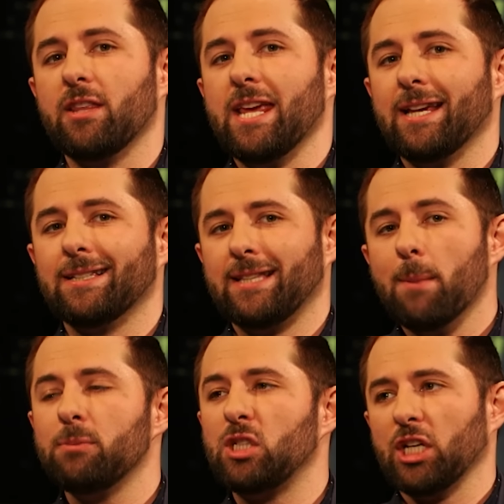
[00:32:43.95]
The
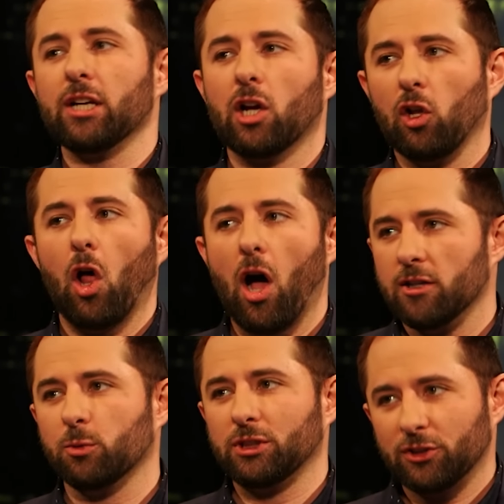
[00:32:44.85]
exemption
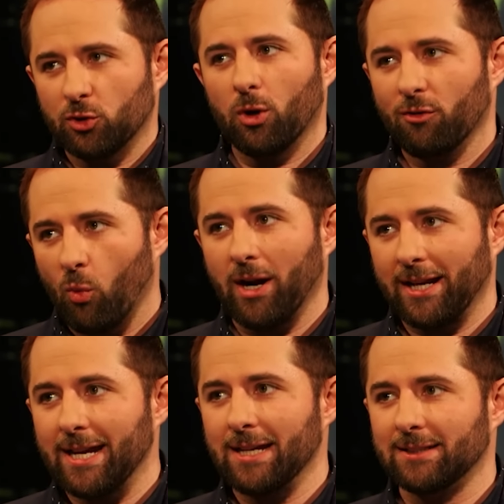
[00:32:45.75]
clause, which is sort of what it
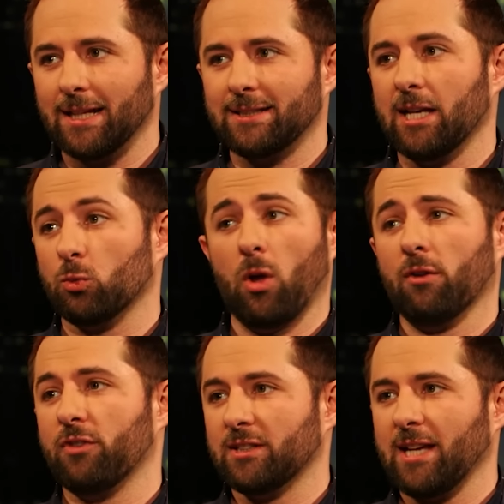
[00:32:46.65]
is, that says, well,
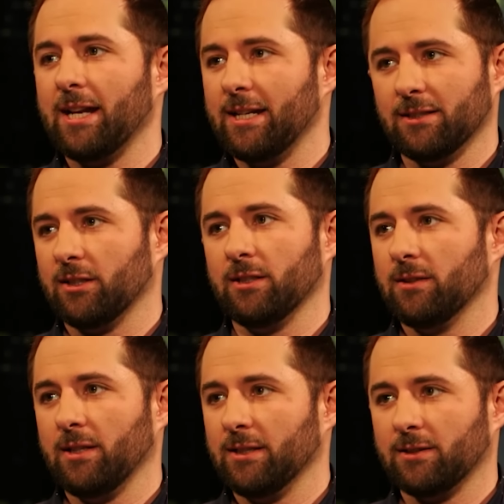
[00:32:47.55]
if the Senate
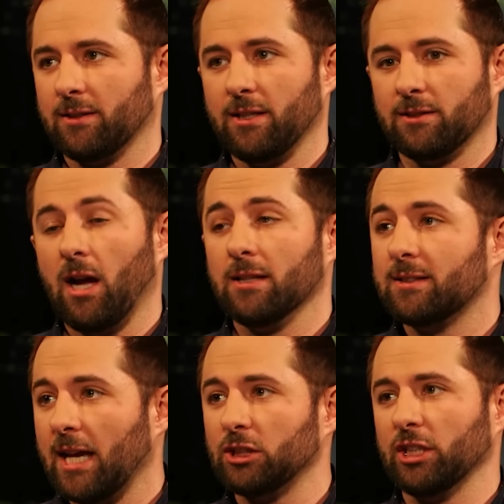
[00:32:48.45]
is not in
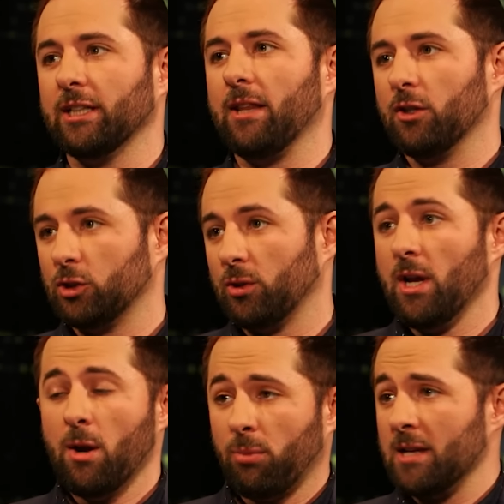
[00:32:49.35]
session, then the
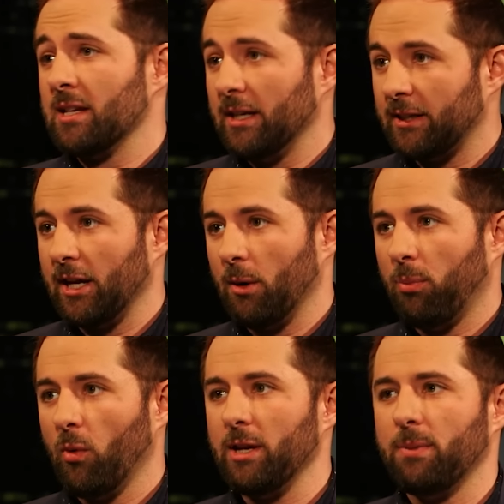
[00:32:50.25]
president can
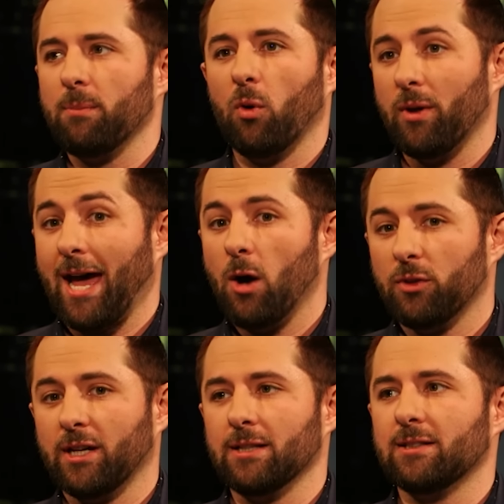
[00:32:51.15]
appoint people without
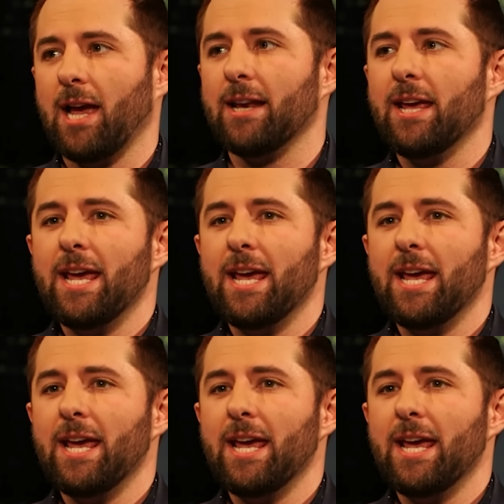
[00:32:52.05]
the consent,